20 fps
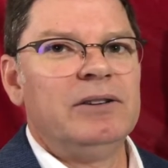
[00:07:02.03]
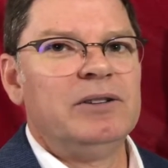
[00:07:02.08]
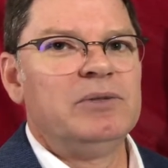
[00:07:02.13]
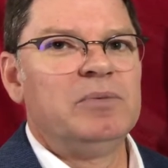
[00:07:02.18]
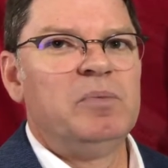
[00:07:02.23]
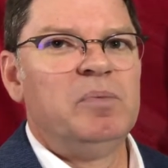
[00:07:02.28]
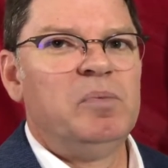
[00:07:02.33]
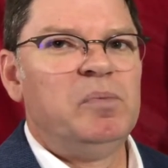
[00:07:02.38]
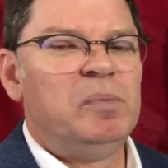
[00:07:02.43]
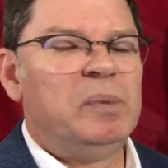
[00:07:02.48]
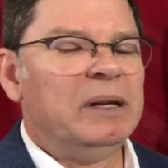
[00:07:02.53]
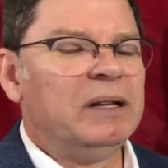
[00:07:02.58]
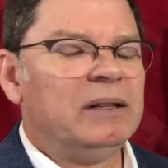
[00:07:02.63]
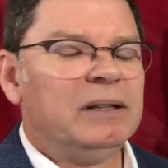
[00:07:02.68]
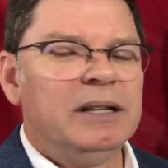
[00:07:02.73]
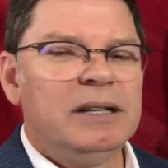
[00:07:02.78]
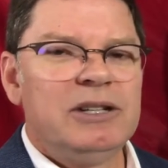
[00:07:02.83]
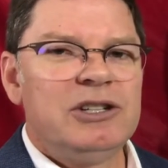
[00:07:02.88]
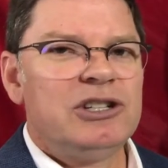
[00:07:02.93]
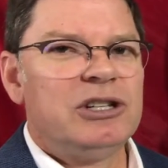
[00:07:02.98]
there's
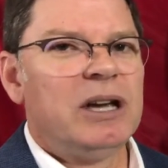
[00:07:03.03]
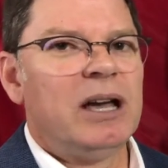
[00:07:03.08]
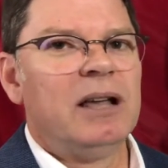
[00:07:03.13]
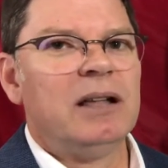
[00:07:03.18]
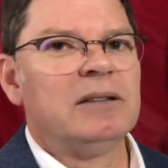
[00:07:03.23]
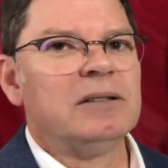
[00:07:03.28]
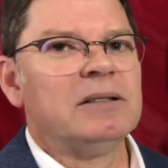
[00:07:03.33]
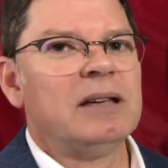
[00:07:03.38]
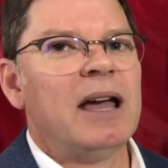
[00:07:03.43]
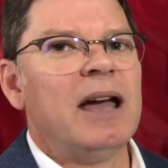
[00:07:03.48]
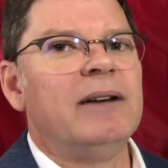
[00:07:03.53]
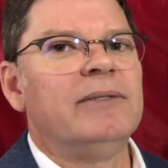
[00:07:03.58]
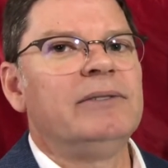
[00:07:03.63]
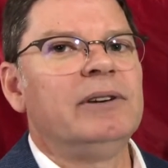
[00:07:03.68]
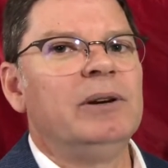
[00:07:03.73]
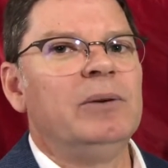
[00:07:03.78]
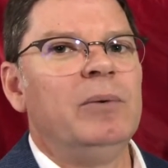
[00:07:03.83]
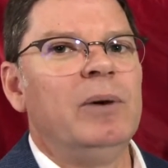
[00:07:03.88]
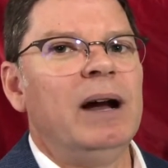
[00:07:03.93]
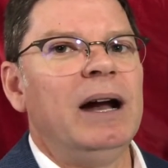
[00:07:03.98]
building shells
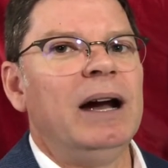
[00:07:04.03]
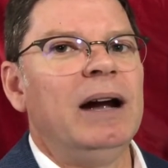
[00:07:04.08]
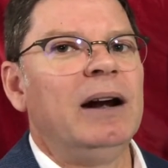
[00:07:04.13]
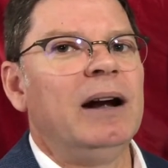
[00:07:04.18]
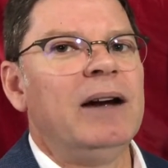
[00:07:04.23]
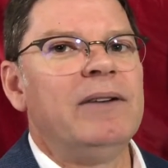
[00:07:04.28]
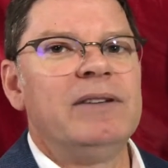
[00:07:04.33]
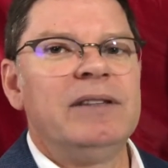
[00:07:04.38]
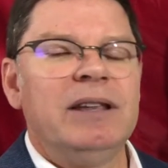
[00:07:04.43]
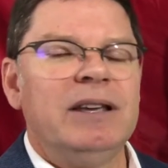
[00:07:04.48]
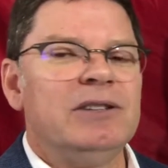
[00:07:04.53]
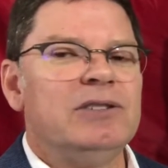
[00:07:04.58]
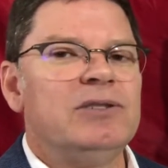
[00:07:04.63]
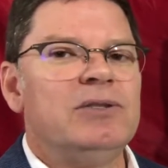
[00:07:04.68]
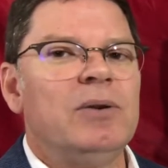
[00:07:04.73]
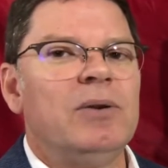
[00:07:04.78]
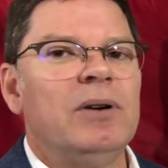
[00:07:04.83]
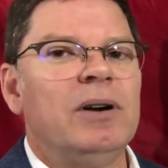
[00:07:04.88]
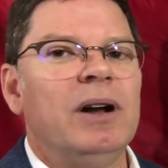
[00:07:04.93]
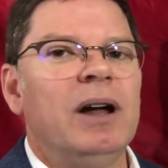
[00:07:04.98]
everywhere, everything's
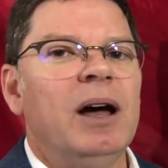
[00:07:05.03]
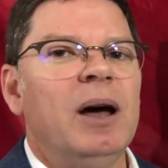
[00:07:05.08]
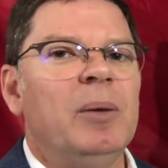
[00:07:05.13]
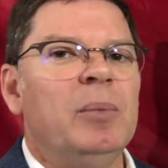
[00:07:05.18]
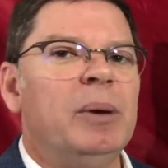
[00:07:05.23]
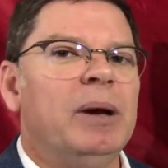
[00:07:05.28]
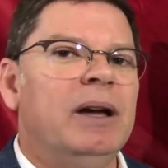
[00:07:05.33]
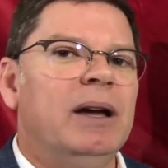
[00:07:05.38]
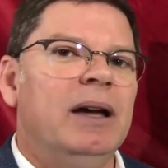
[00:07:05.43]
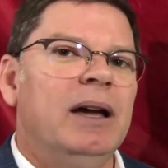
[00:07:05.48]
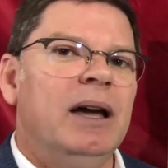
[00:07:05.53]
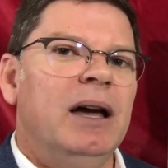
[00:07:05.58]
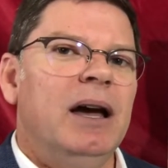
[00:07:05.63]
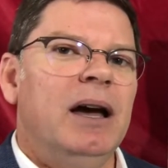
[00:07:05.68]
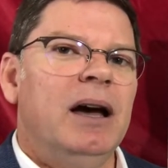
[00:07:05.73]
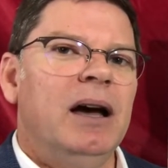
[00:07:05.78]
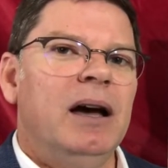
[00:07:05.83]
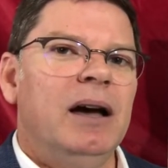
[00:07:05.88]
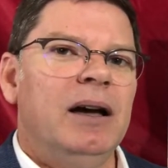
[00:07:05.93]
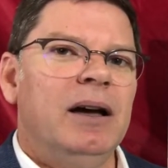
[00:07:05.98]
torn up.
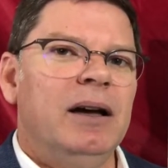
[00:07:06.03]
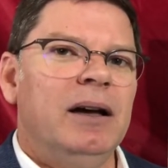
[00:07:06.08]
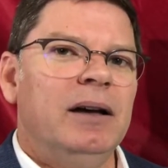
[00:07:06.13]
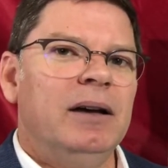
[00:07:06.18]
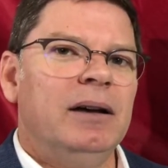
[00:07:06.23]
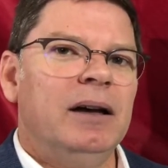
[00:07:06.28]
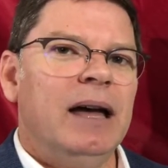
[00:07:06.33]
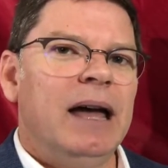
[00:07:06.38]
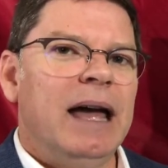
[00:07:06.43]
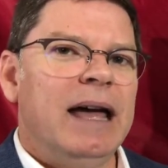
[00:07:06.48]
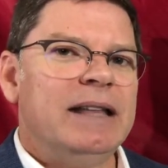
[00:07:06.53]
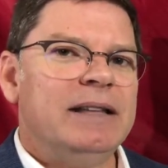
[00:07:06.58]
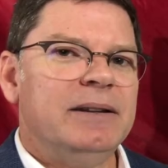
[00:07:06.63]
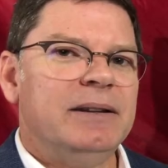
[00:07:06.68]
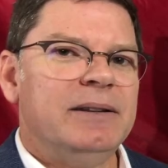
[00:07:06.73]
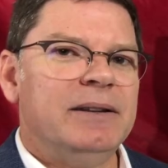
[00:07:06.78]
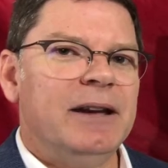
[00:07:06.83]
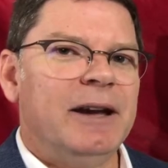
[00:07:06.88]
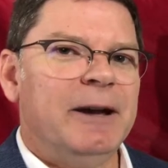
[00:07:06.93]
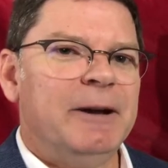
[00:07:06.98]
Uh,
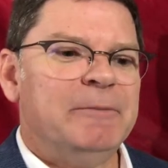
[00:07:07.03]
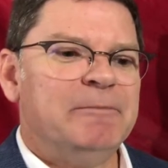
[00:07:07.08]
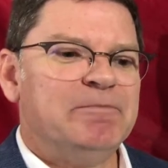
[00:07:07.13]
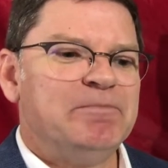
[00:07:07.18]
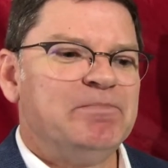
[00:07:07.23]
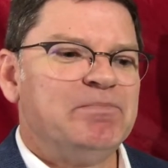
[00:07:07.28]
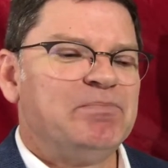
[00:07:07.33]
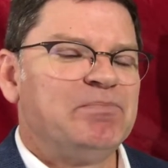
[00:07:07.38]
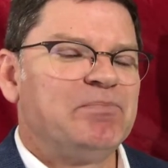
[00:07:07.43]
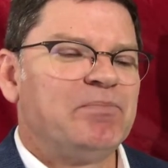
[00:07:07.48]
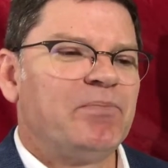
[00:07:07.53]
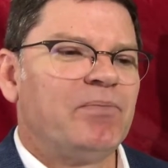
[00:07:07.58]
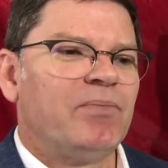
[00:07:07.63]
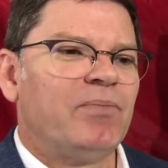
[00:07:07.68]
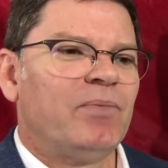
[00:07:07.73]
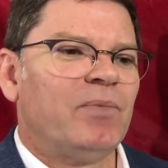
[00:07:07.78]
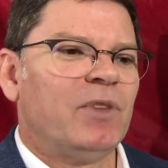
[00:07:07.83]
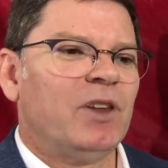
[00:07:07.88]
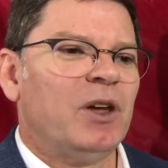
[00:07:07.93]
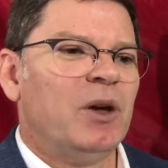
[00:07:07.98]
and, um,
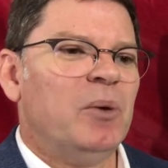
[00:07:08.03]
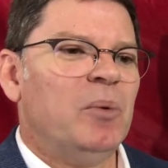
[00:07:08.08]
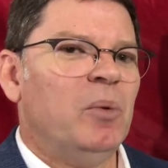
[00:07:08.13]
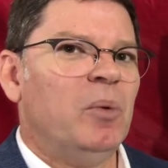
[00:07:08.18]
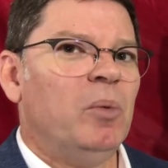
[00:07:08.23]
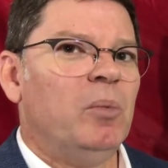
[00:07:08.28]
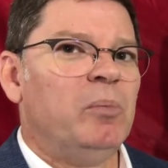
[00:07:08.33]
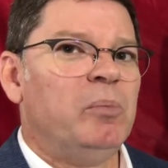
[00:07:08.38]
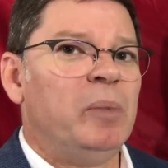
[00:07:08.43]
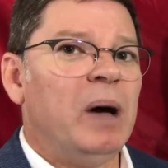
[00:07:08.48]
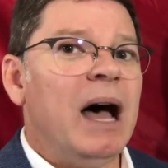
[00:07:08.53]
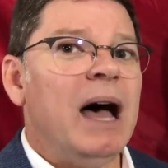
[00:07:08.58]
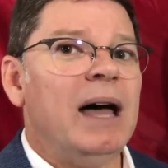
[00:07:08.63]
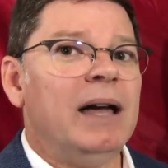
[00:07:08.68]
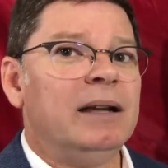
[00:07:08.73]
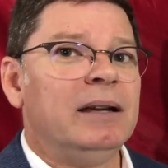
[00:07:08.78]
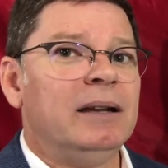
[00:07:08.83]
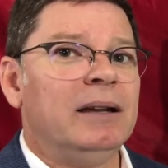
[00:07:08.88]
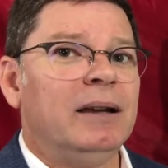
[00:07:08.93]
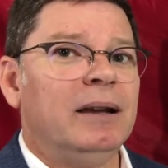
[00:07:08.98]

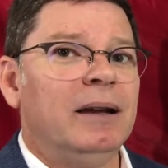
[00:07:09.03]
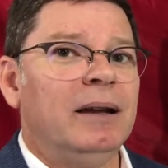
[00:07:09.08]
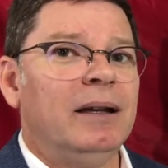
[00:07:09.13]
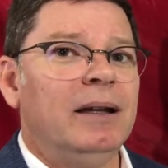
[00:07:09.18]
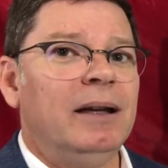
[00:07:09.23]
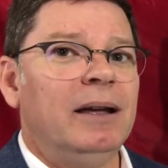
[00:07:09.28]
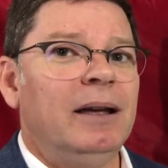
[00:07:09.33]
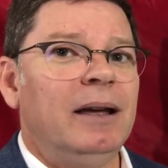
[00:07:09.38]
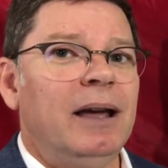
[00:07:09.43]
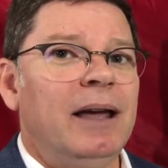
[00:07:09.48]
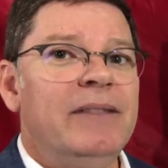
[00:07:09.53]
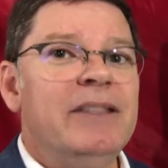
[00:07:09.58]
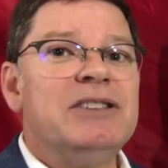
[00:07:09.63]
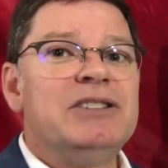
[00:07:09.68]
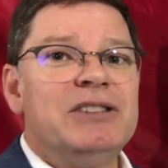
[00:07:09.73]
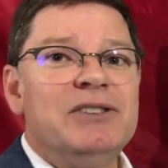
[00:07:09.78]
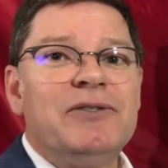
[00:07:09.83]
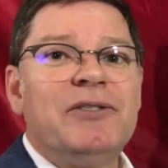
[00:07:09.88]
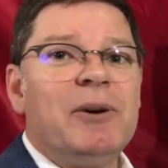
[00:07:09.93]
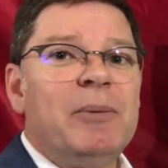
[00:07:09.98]
but, and
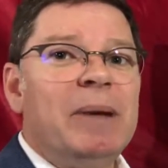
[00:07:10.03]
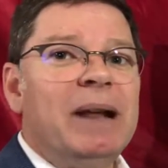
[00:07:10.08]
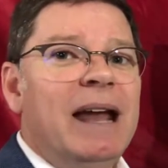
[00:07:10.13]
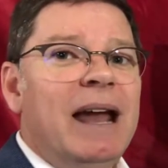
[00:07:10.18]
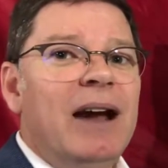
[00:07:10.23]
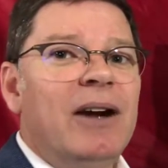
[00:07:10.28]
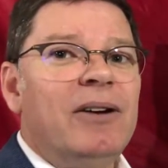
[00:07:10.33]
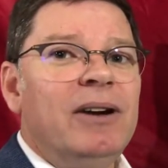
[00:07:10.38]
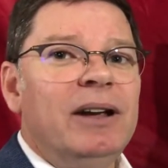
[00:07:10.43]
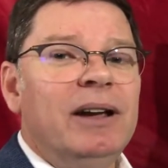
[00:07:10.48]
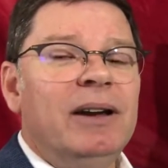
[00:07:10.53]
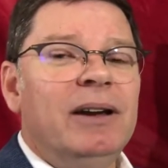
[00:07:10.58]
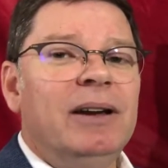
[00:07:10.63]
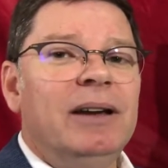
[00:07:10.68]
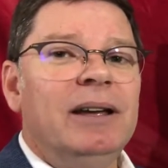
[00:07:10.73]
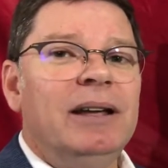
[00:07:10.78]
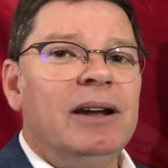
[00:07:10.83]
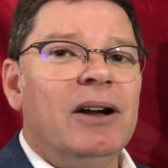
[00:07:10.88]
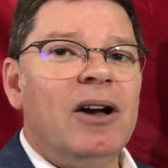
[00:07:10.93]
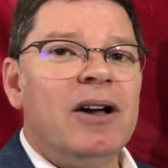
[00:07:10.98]
this is from an area
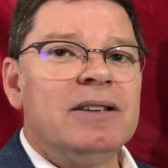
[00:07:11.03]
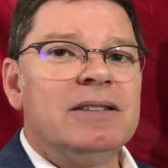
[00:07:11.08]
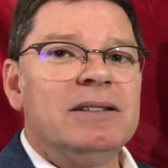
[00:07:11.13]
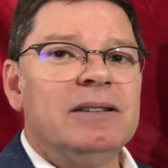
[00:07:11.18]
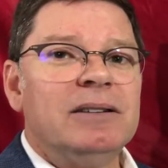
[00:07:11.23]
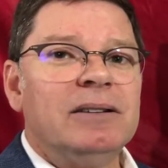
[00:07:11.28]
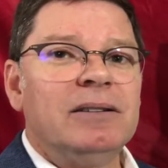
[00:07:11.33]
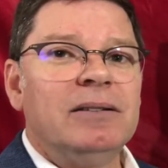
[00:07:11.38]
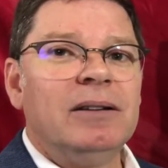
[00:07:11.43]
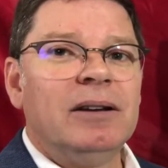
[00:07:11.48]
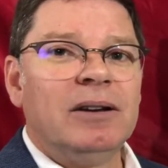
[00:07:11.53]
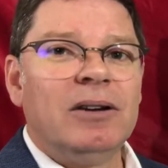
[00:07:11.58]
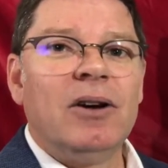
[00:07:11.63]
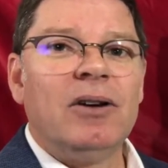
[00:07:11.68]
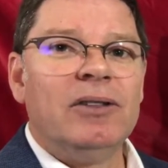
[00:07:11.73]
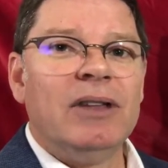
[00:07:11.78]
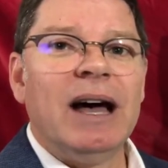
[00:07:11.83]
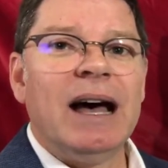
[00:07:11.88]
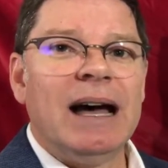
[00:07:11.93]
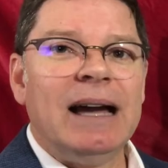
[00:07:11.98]
in Austin
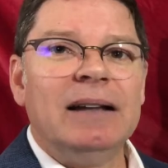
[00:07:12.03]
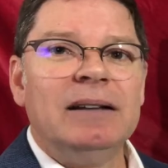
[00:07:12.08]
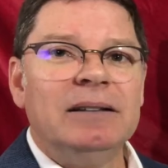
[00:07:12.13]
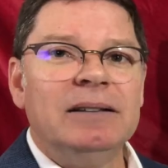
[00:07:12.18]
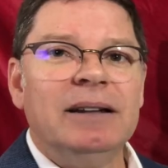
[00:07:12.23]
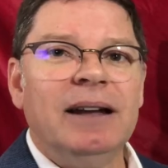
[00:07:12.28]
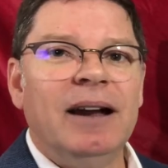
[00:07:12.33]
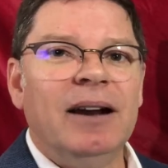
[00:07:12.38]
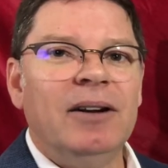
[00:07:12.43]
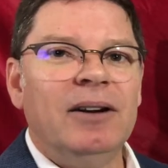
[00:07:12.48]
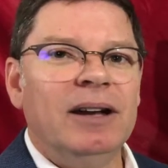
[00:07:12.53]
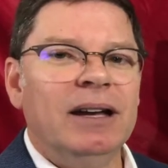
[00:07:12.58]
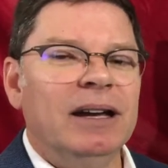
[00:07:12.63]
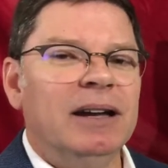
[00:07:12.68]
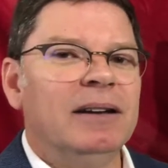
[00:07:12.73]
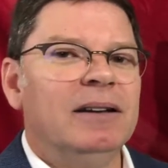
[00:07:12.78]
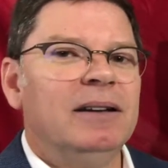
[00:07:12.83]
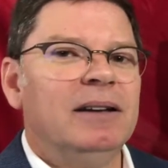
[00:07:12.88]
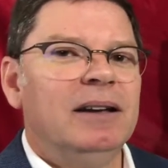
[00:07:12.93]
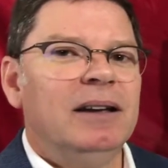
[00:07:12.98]
called the Highland
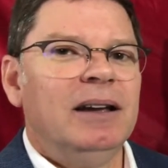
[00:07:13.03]
area.